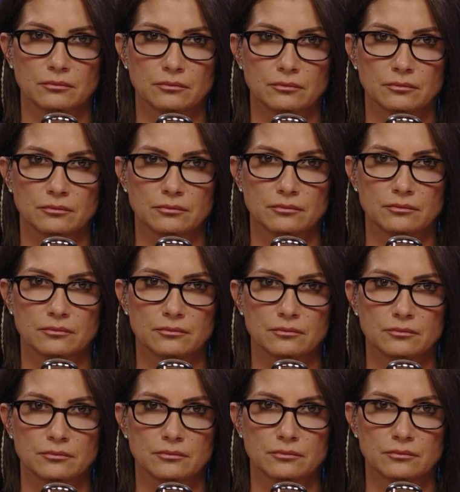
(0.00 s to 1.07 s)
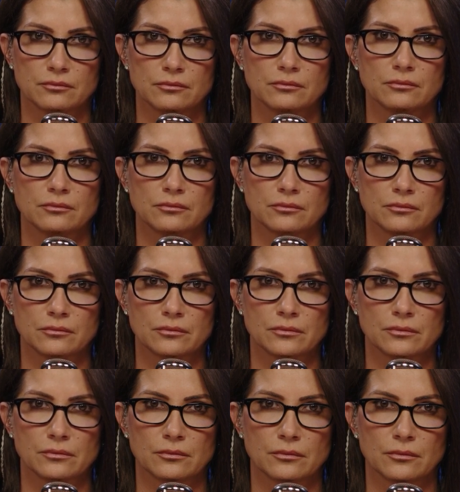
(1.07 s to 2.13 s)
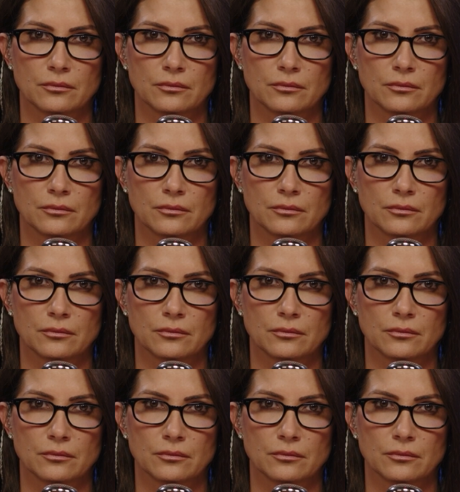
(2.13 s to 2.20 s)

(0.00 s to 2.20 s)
This person isn't speaking.